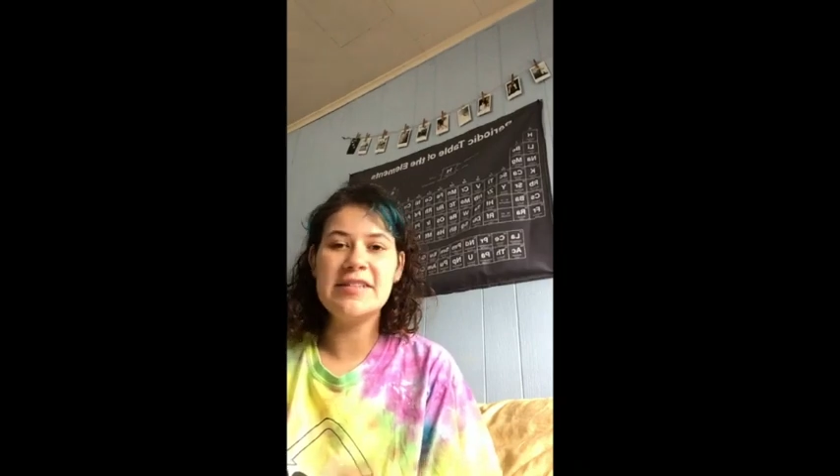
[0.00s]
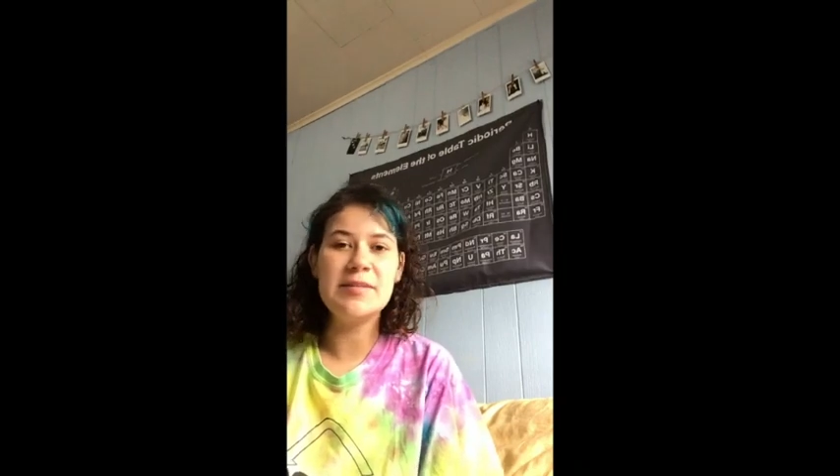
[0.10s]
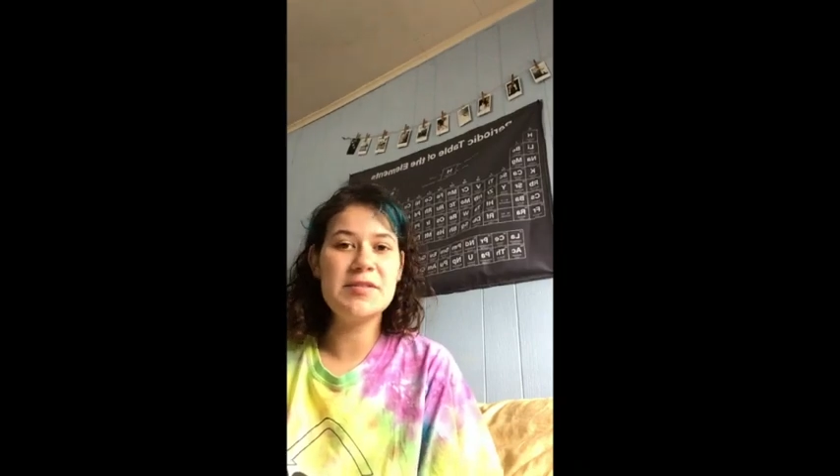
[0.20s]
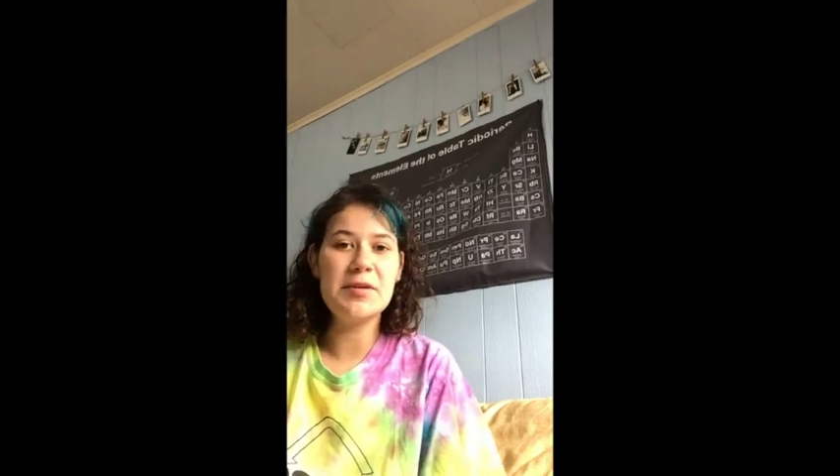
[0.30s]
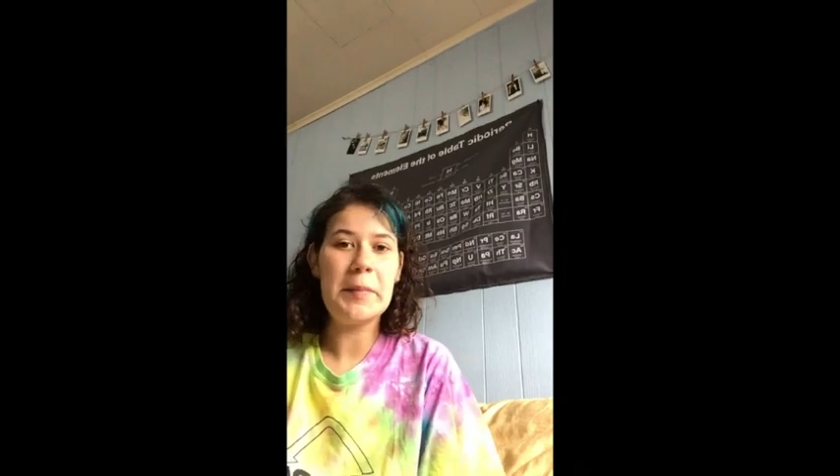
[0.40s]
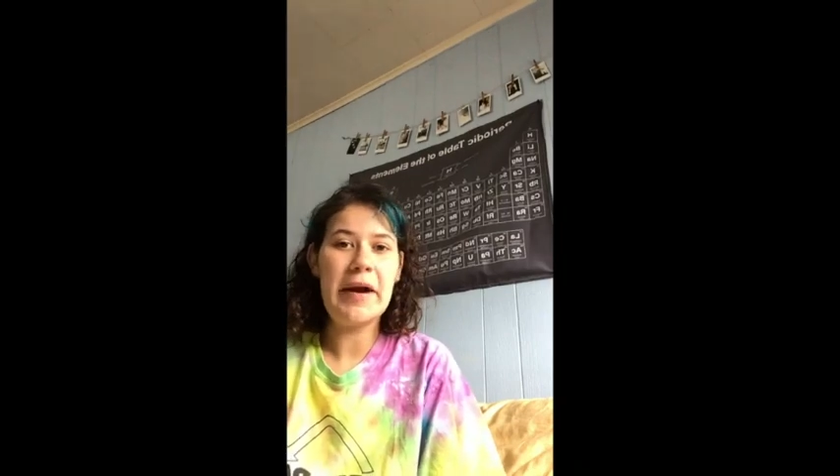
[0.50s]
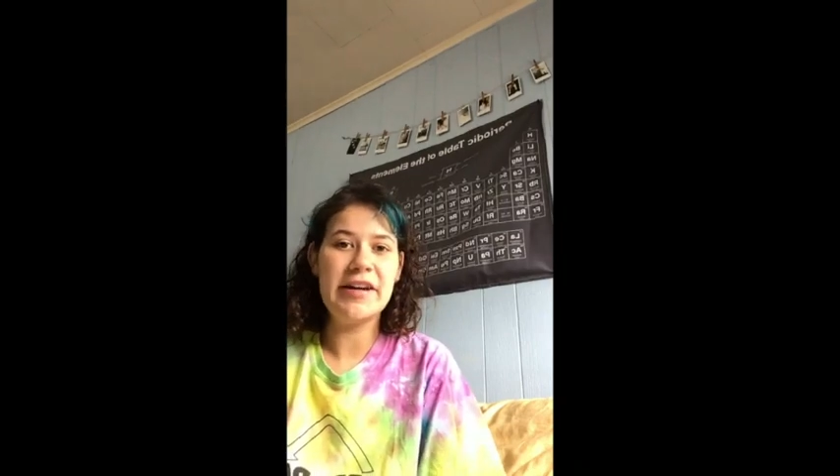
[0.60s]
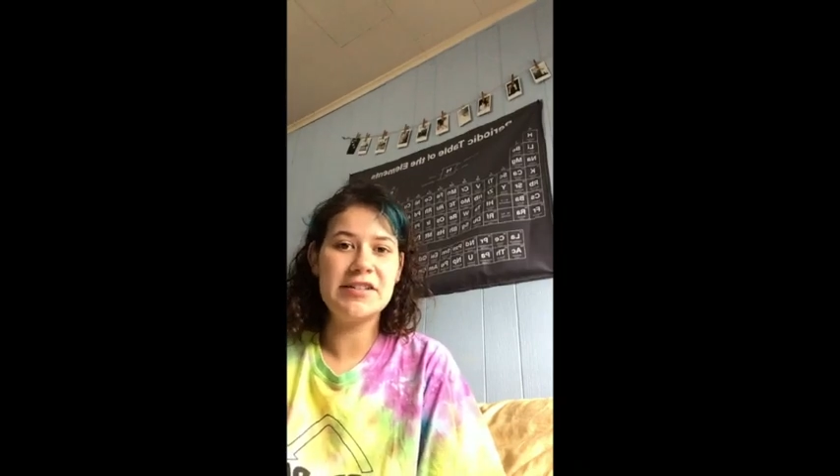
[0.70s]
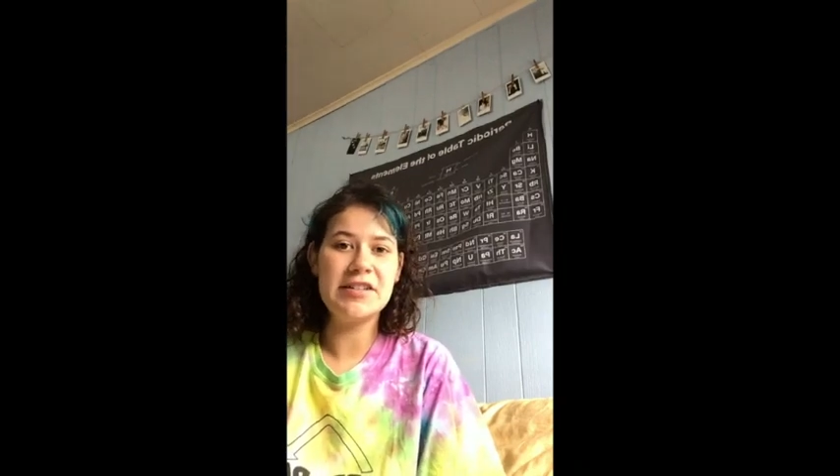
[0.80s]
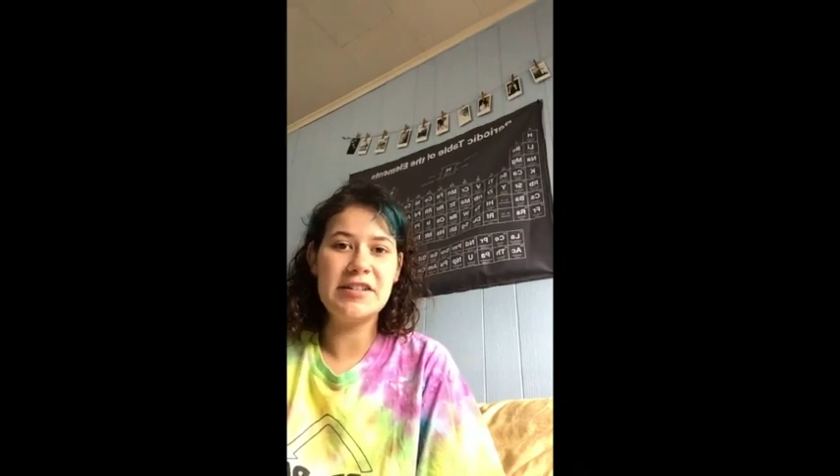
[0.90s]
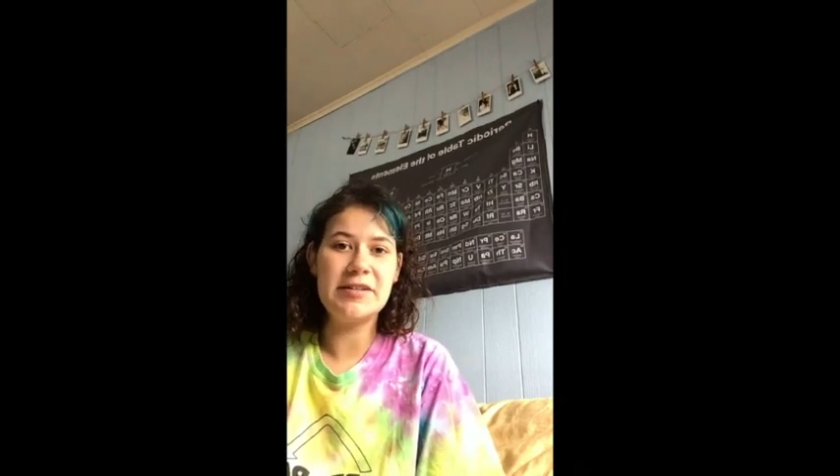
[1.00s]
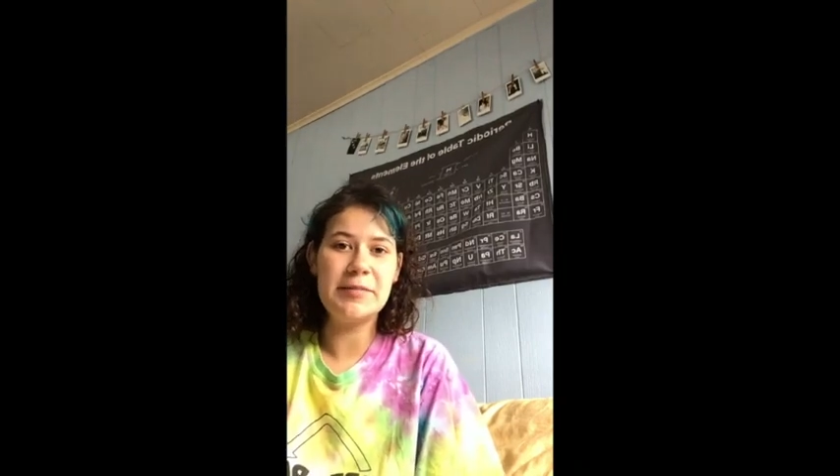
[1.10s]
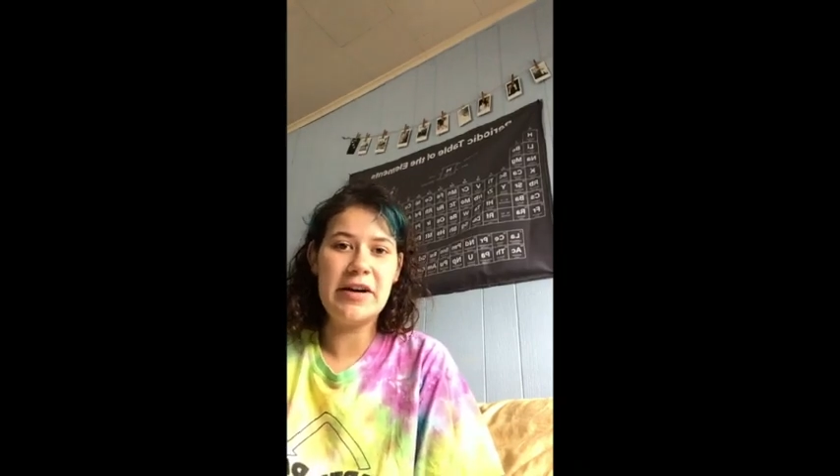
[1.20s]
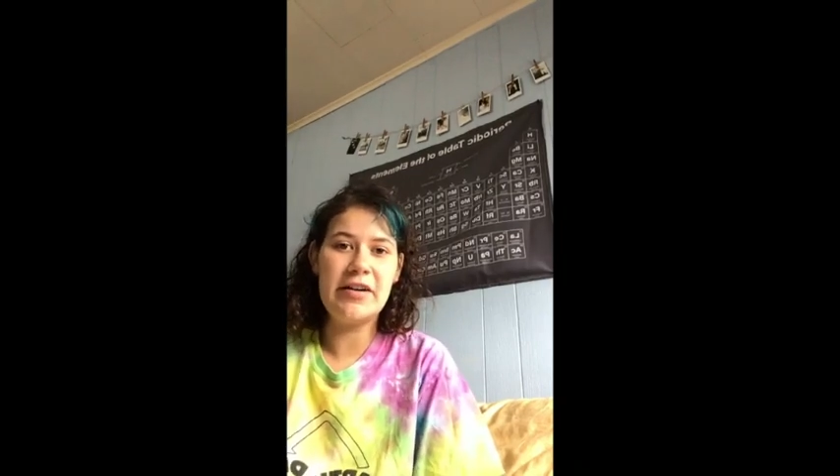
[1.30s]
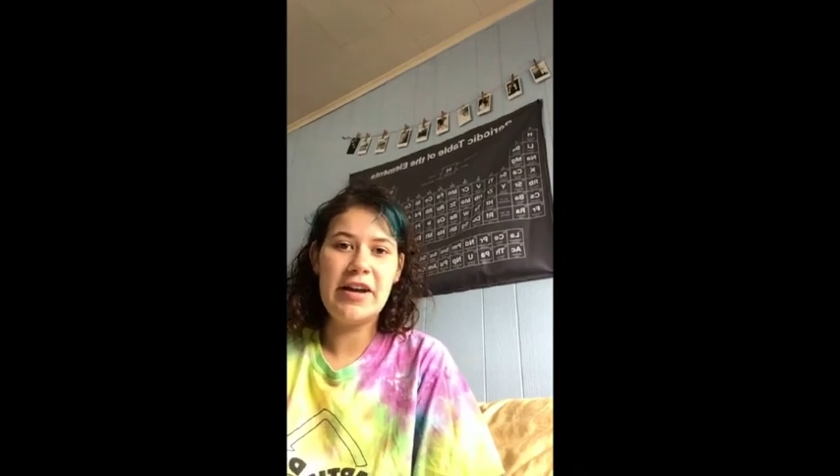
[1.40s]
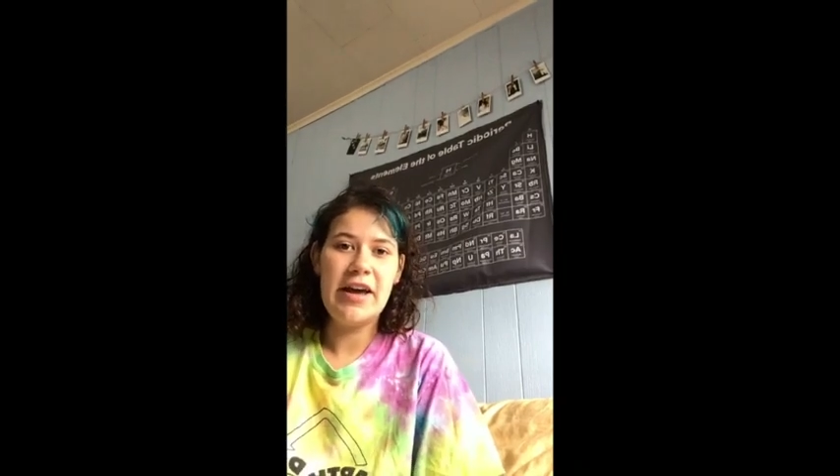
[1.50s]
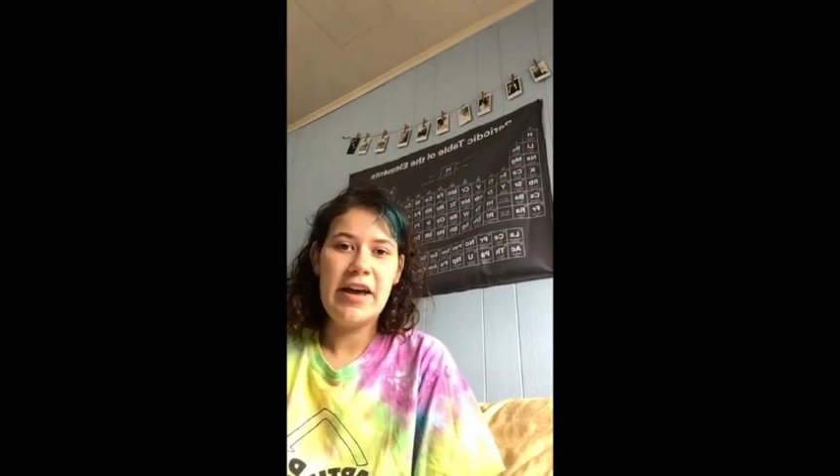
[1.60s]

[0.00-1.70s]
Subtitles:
seems so passionate about